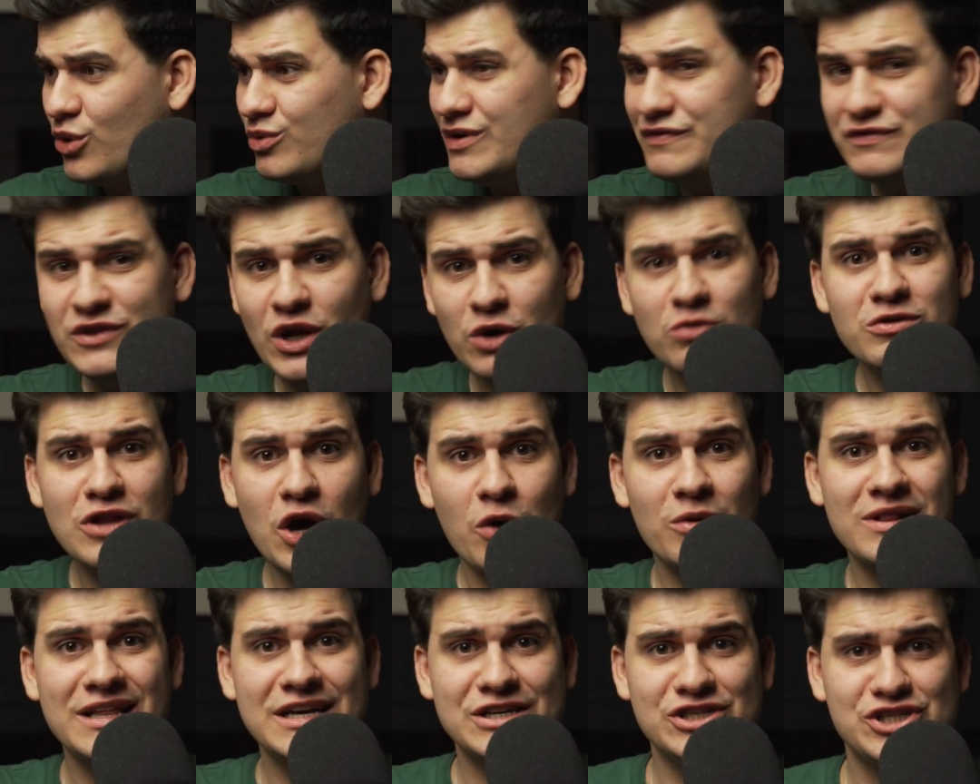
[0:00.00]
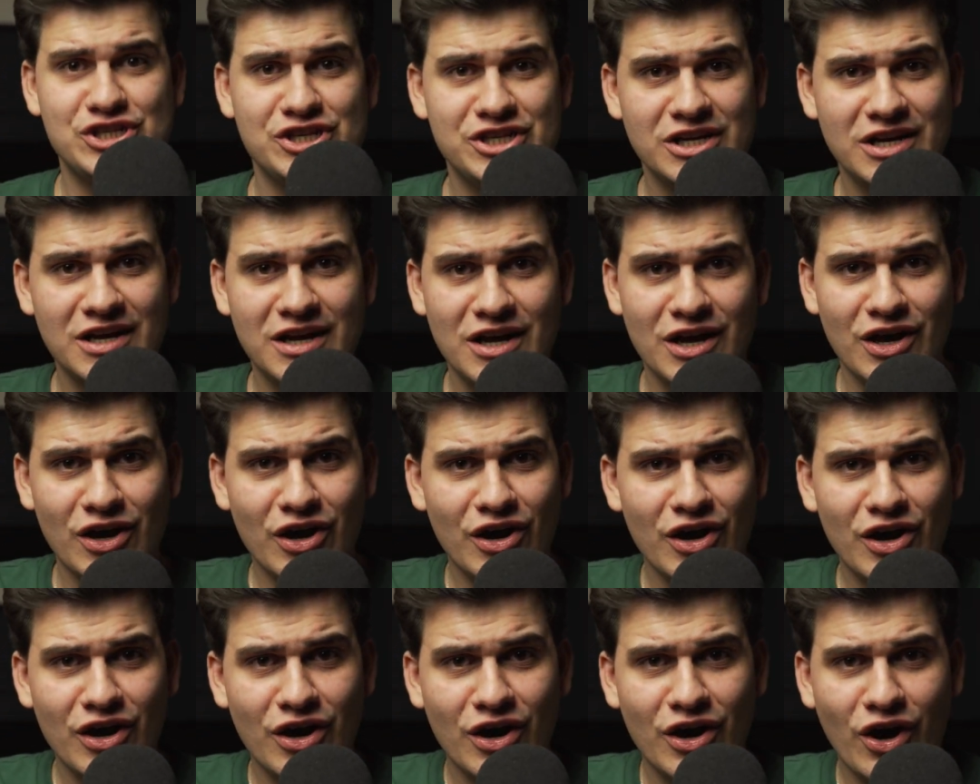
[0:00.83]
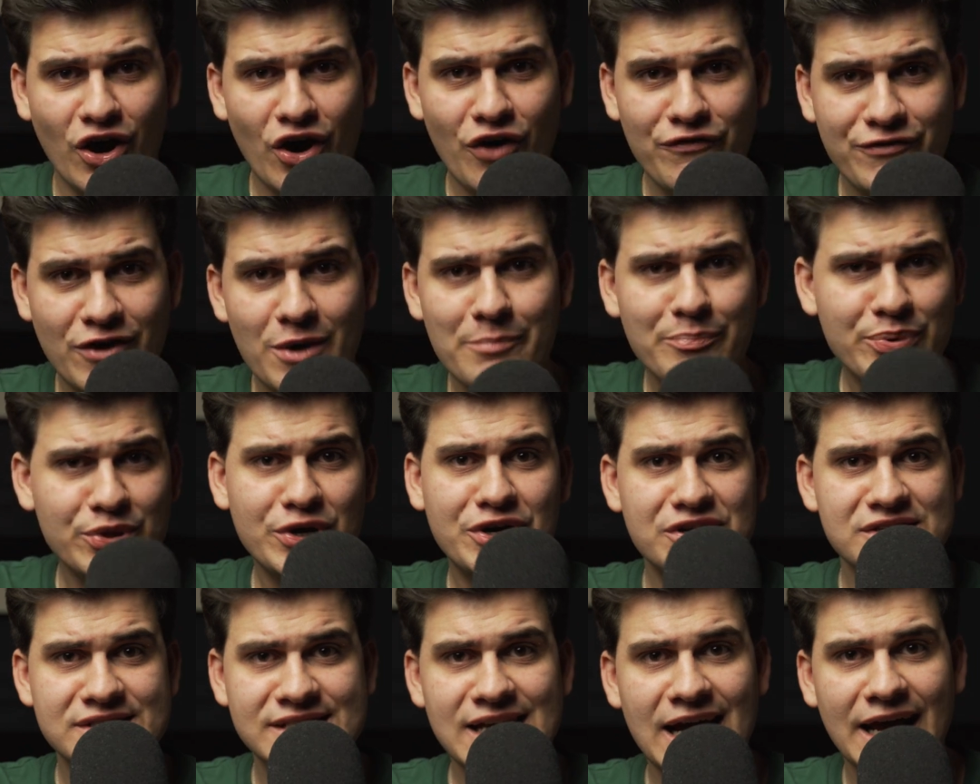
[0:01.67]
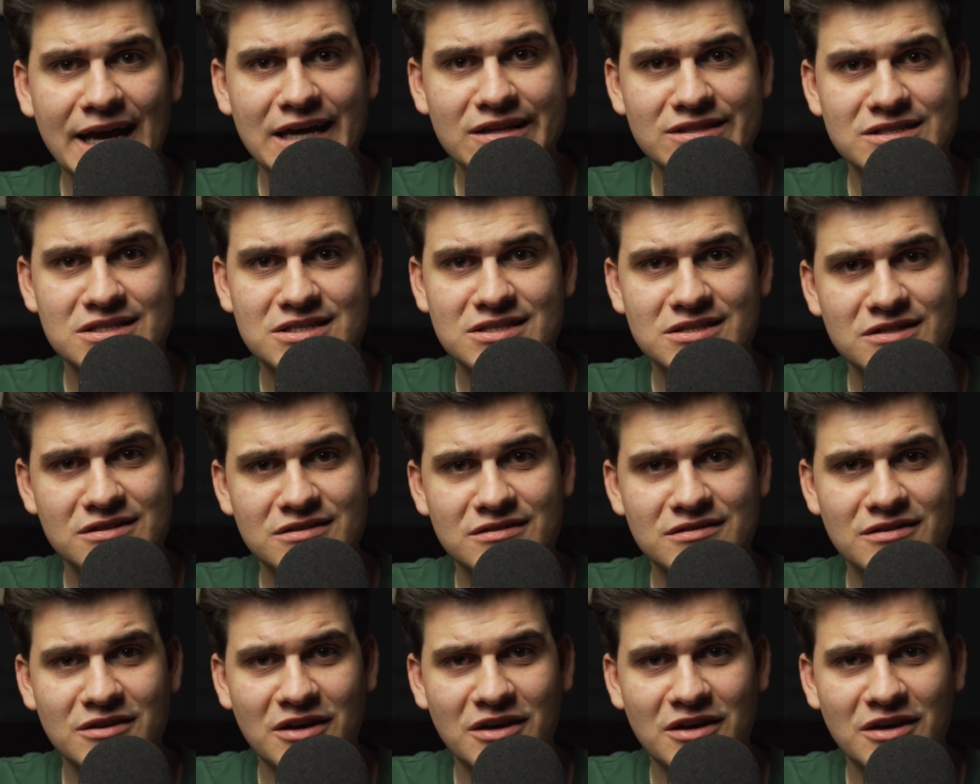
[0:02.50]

With no knowledge of computer science.